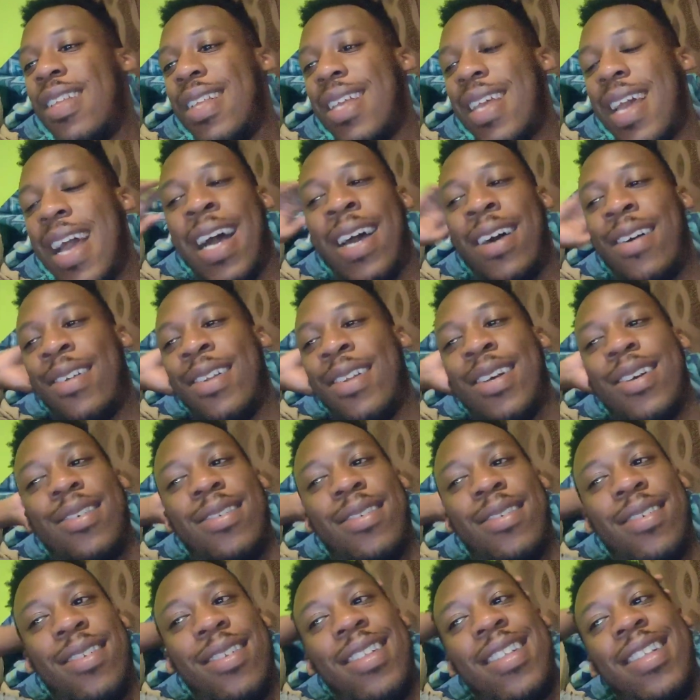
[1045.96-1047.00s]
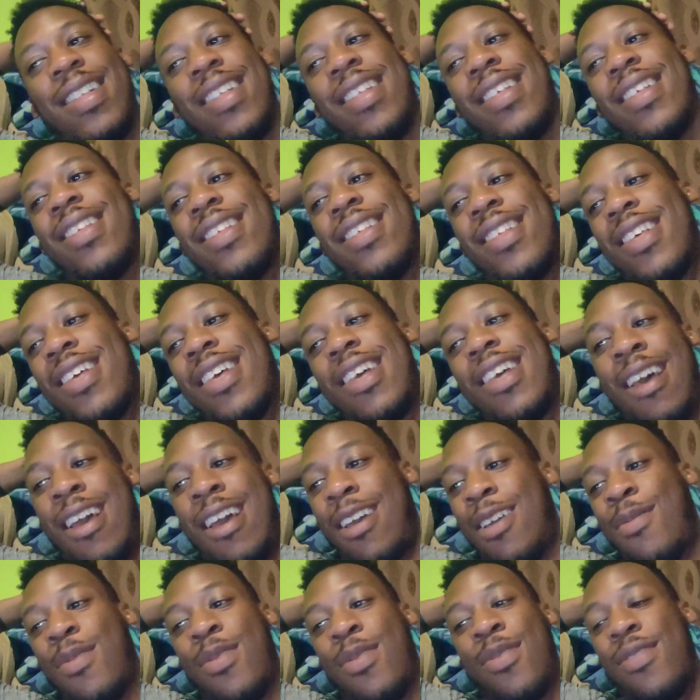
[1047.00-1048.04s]
I don't know. I
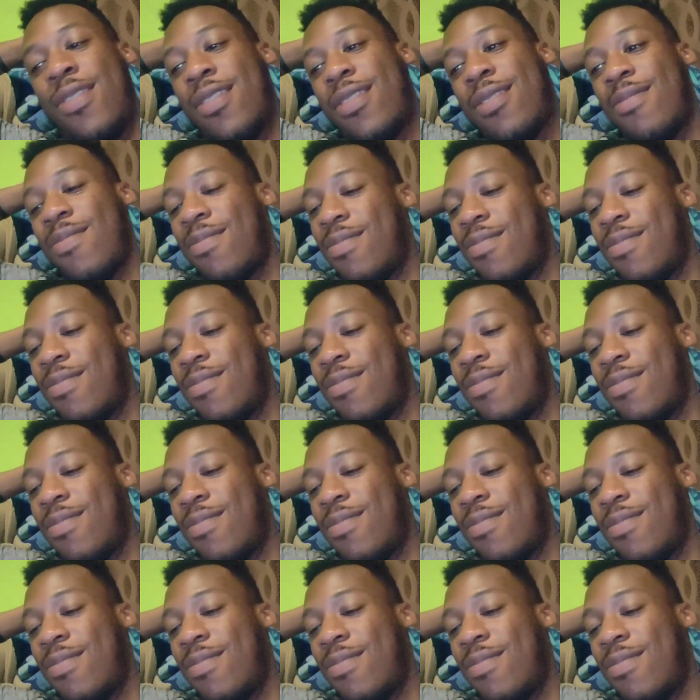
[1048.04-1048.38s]
could be wrong.